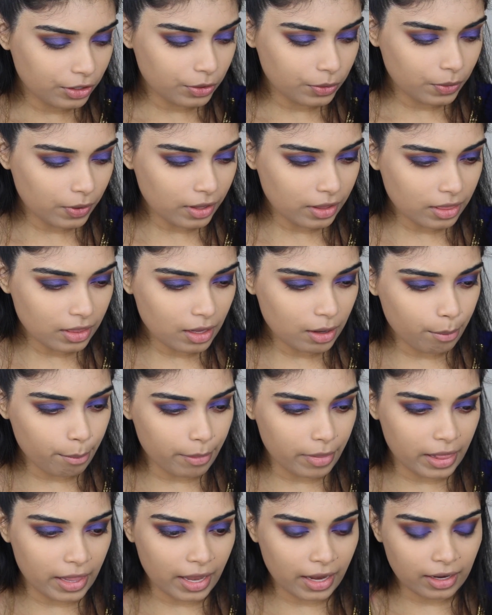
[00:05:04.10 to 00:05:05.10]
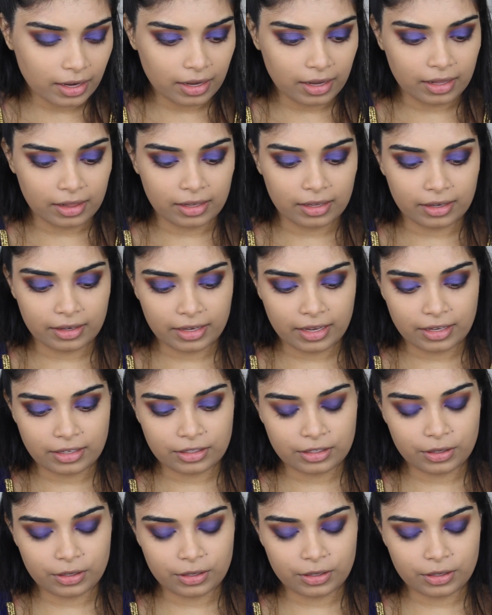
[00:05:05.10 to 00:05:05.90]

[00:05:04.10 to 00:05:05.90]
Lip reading: Who had that black color? Okay,